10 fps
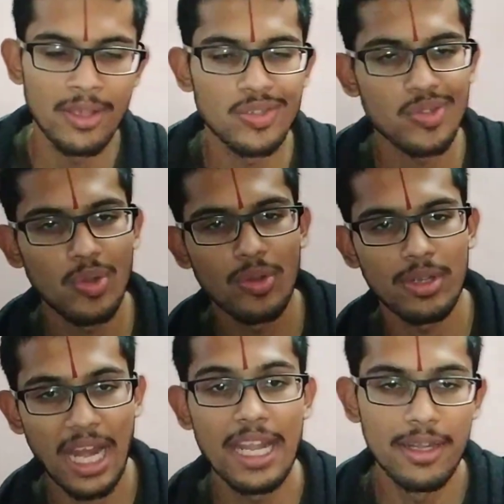so
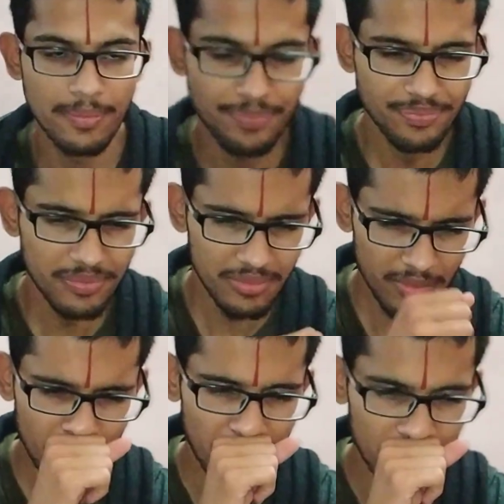tied.
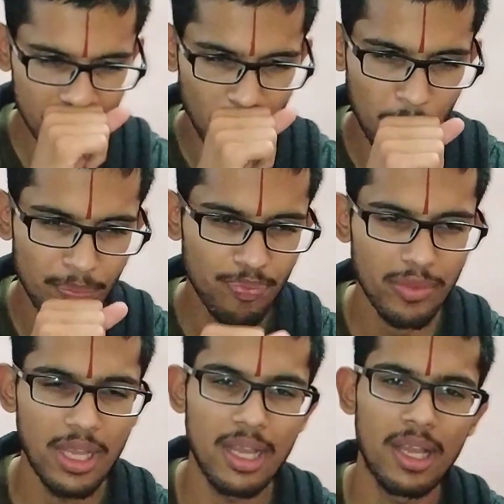So
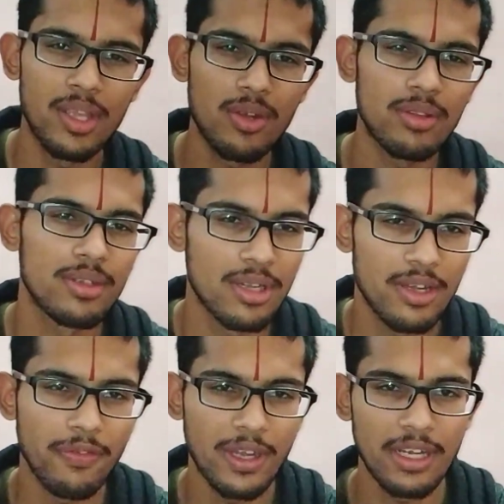
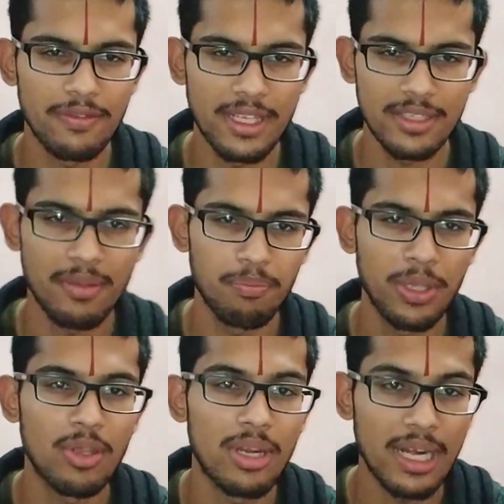different if there is some
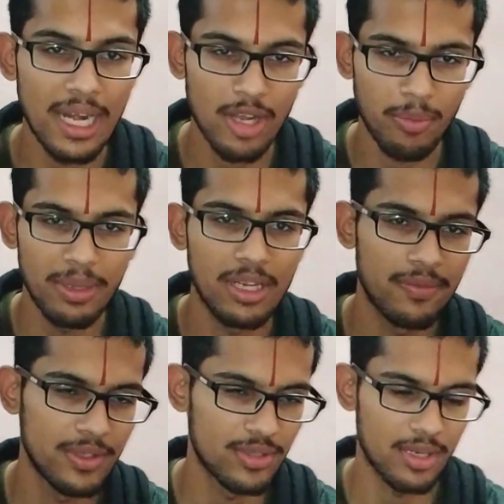peculiar anatomical
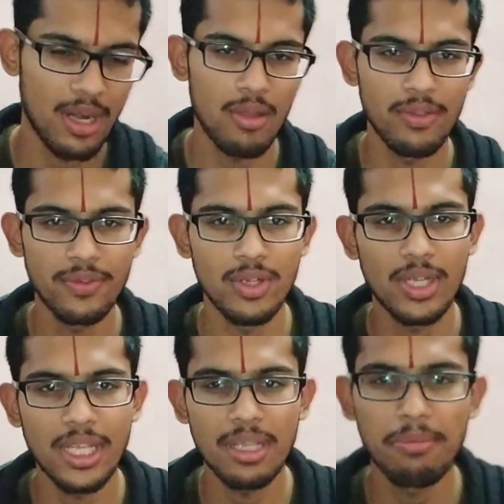feature. Now if you are
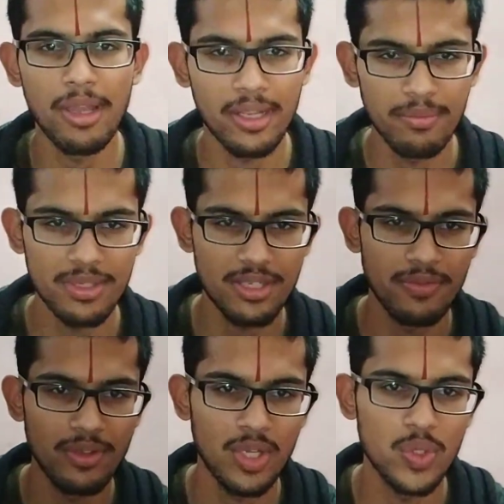taking biochemistry,
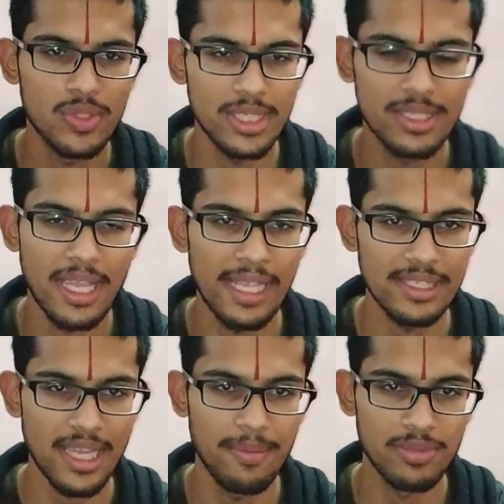if you are using say
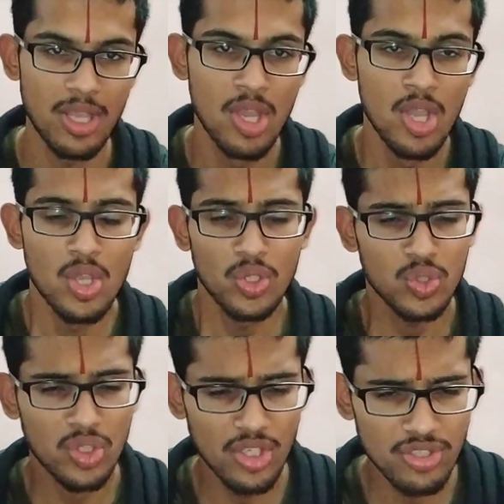enzymes,
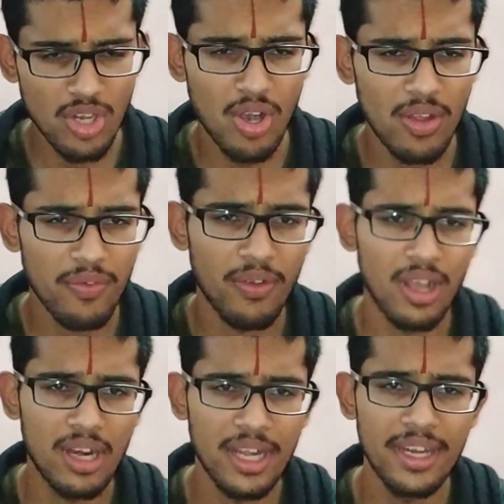such a lot
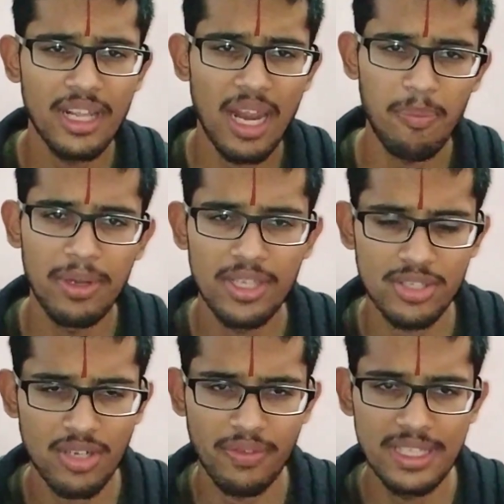of clinical
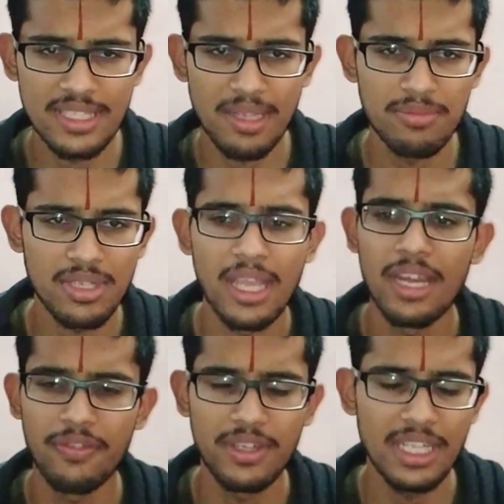application of enzymes,
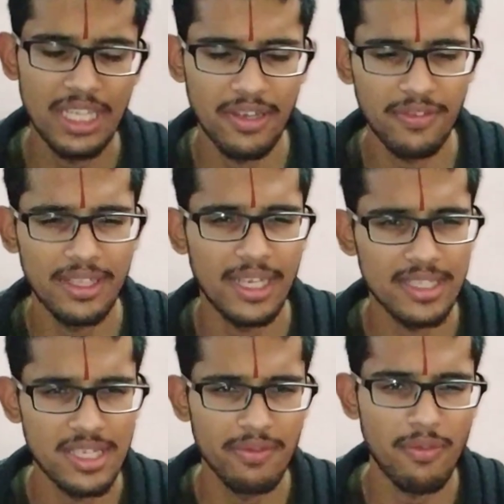LFT, KFT, that
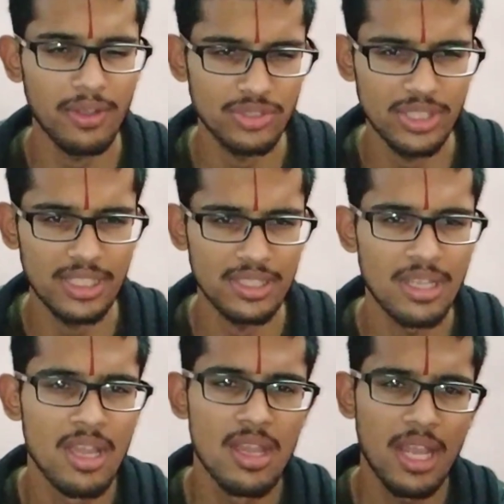is liver function test,
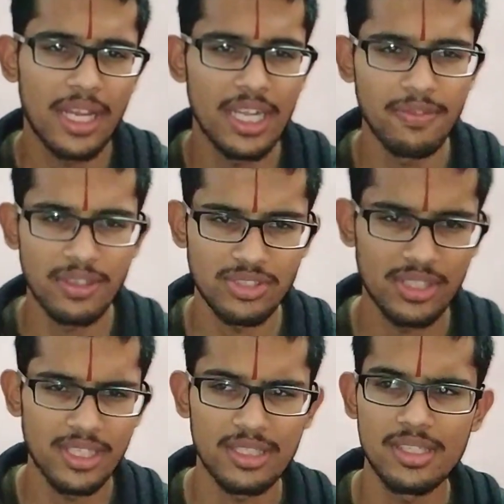kidney
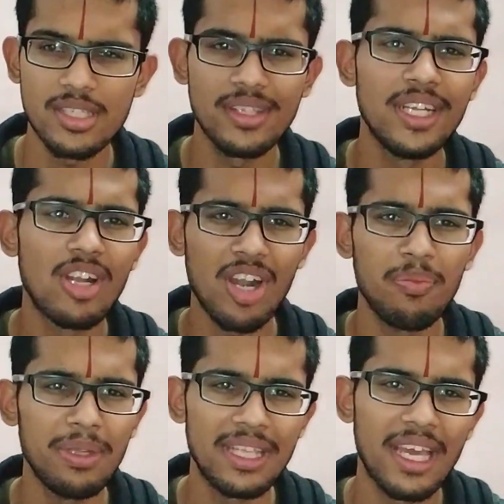function test, this need not
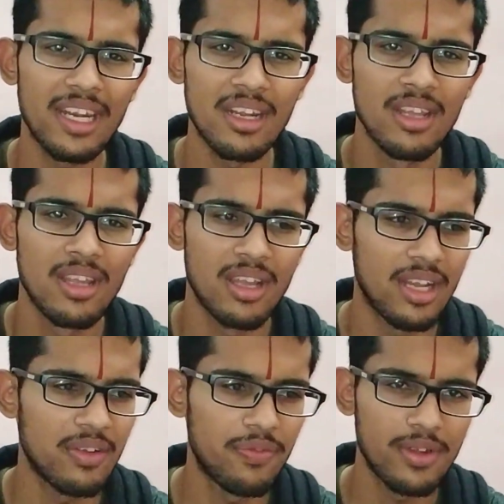be there
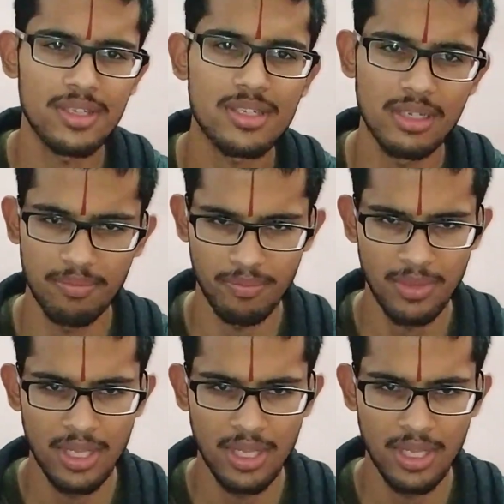in first term,